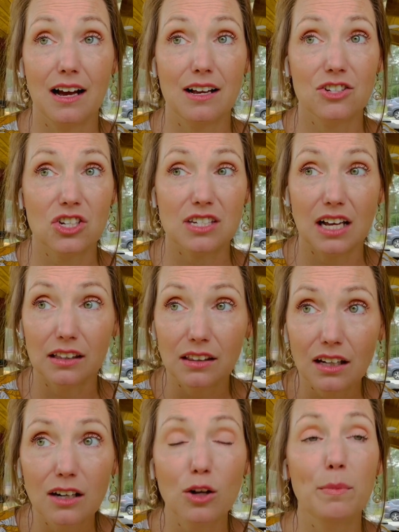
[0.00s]
just a
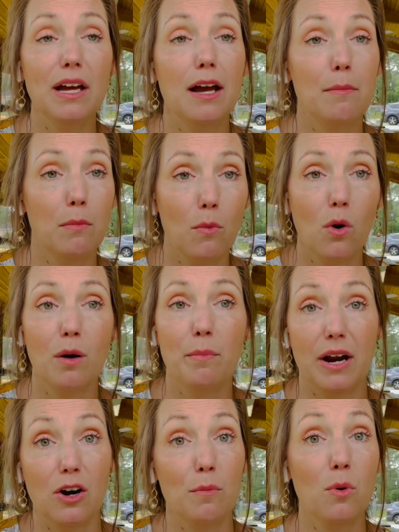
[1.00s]
little bit more
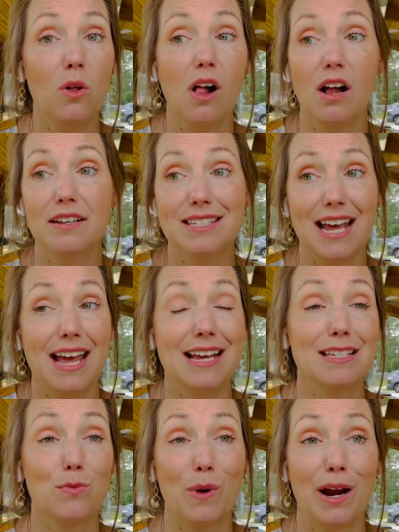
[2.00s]
bearable on
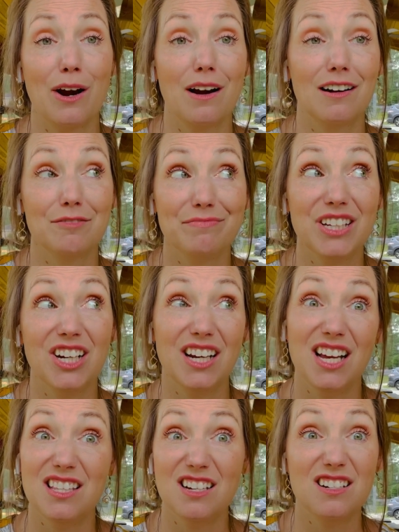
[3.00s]
days where your
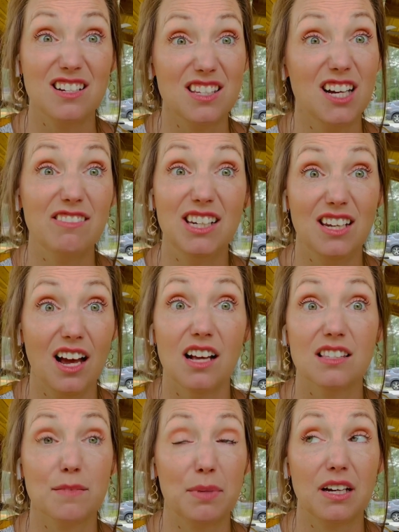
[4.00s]
kids are just going
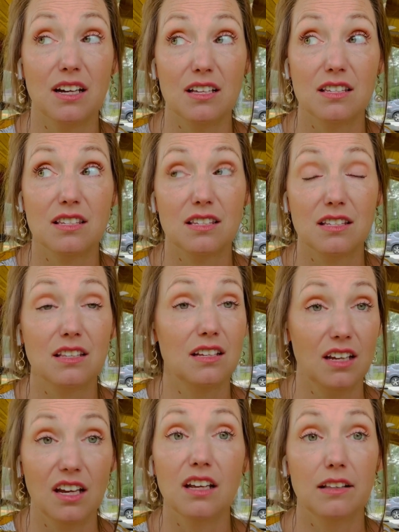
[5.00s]
nuts, because
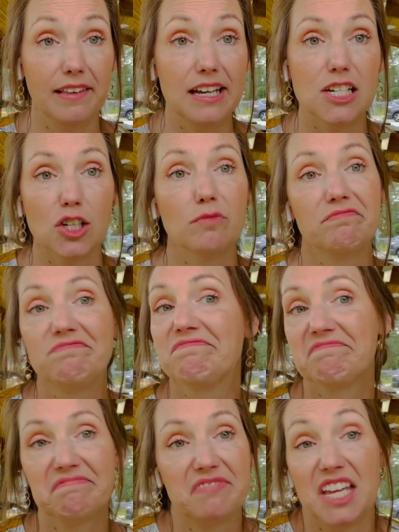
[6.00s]
they do.
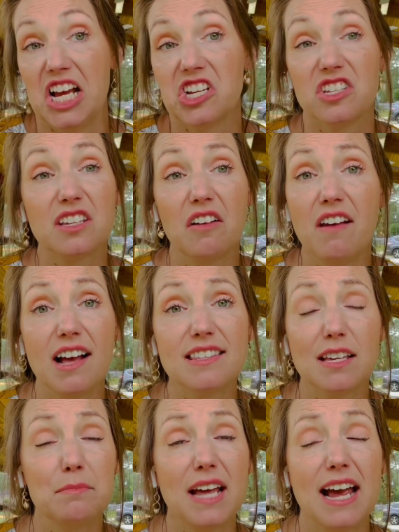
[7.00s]
They just go nuts
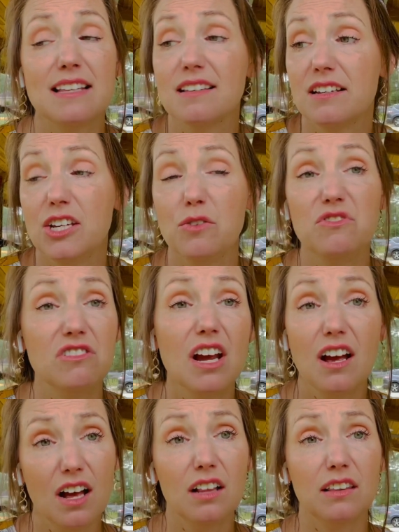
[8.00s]
some days, and you
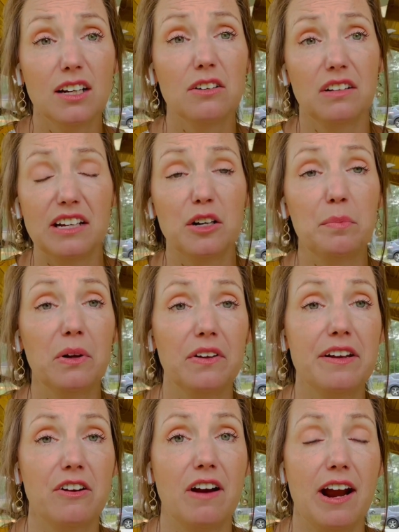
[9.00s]
literally are
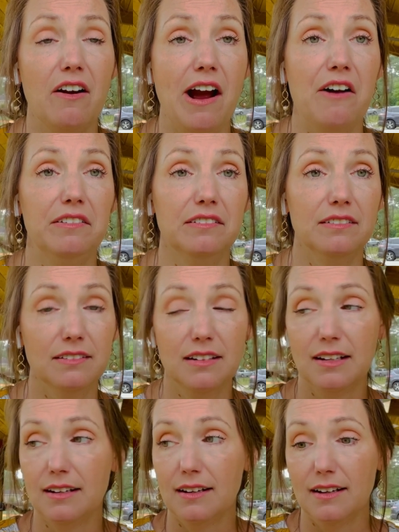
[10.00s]
pulling your hair out and
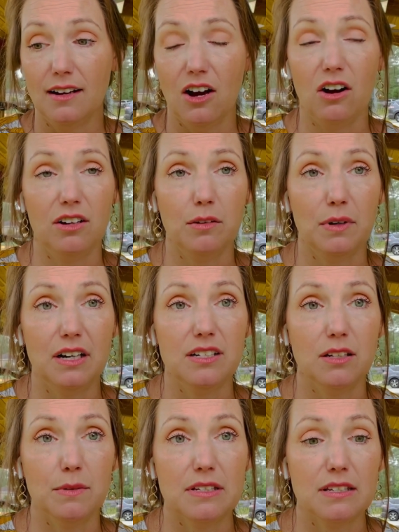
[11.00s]
all you want to
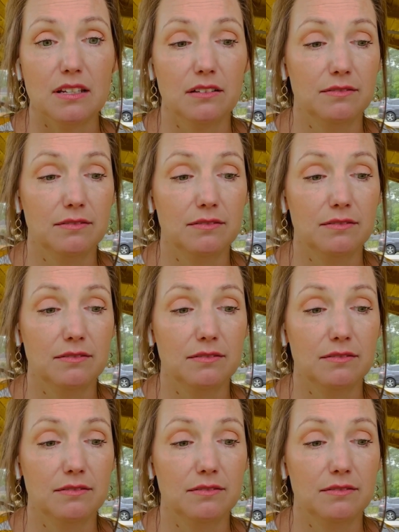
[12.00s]
do is